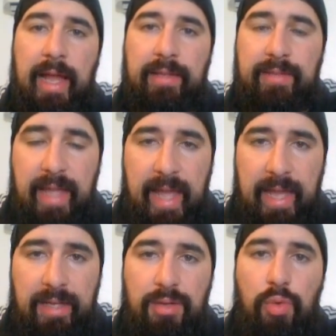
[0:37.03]
And
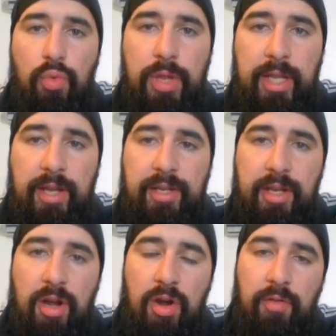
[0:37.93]
then we're
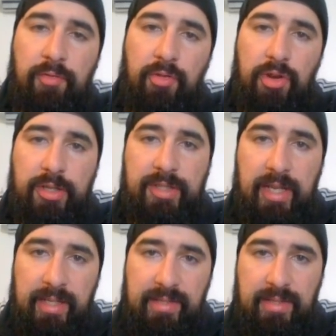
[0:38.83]
gonna go for
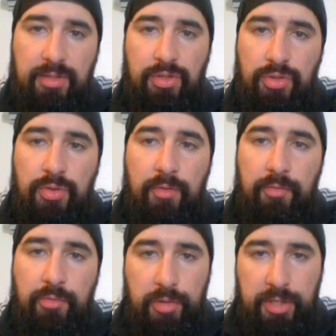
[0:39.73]
the list to
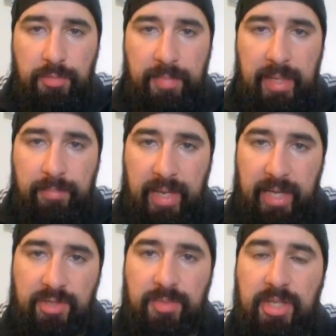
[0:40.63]
free-to-play
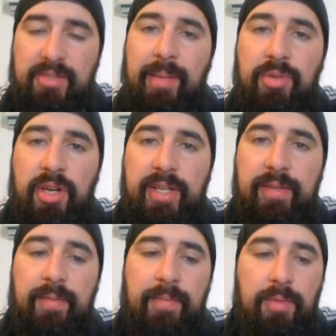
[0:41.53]
players, because I'm
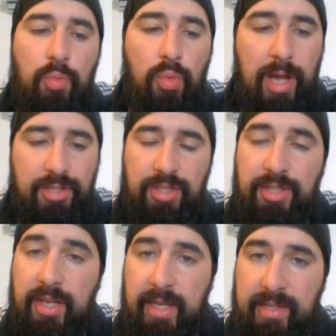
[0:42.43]
gonna
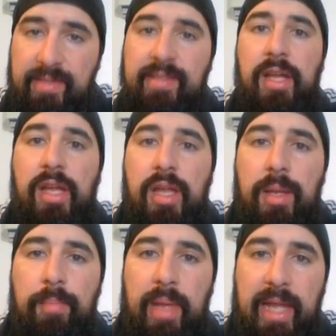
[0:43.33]
watch the list
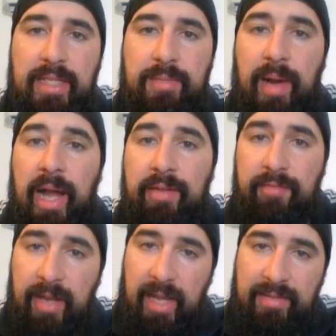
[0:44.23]
made by
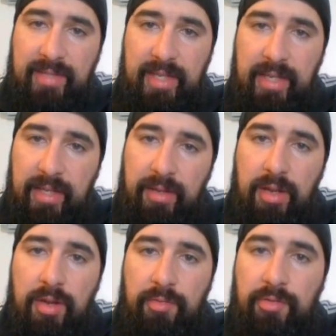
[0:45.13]
Valaski
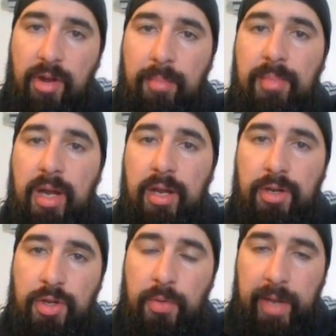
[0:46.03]
from
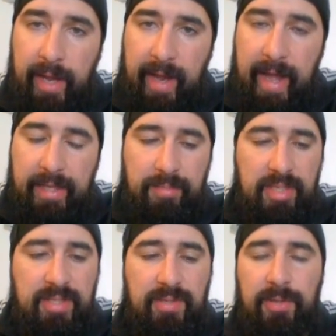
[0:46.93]
Roe
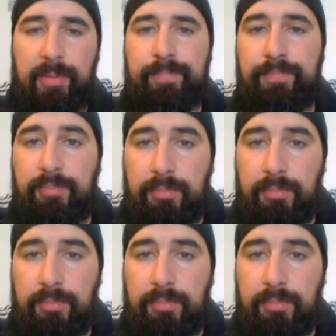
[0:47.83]
Academy. So